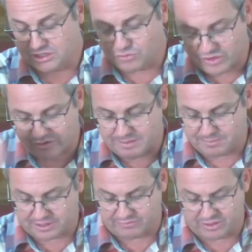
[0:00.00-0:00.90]
very
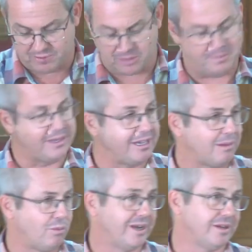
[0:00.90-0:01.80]
briefly by picking up
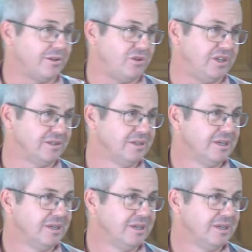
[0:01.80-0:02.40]
one other thing.